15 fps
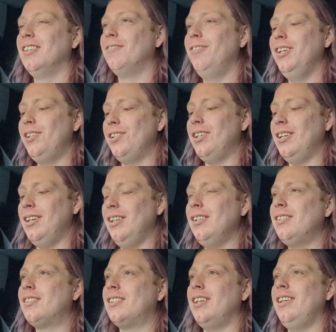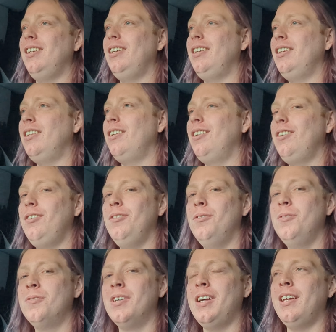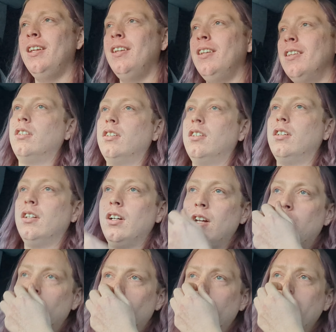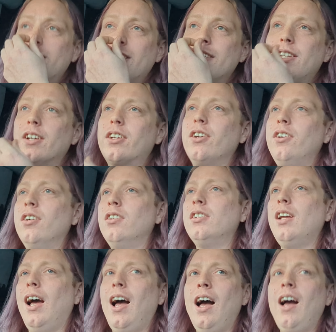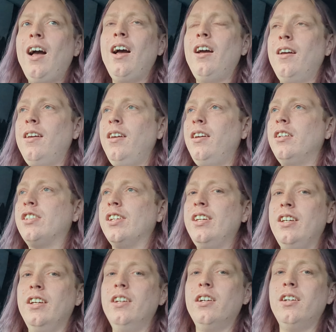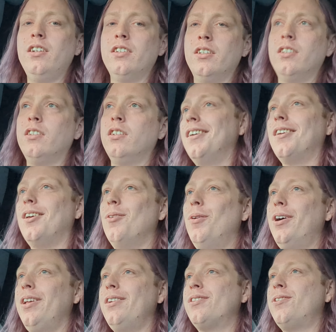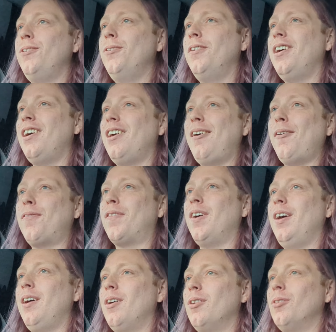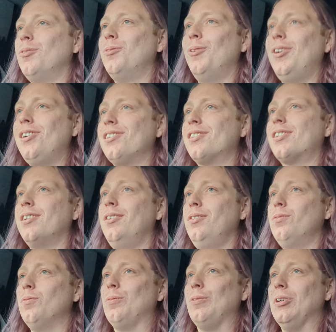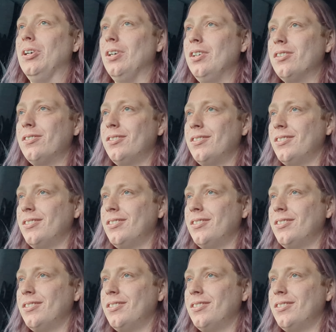Wish I'd seen you in. This is a good idea. You wouldn't do it if it wasn't one.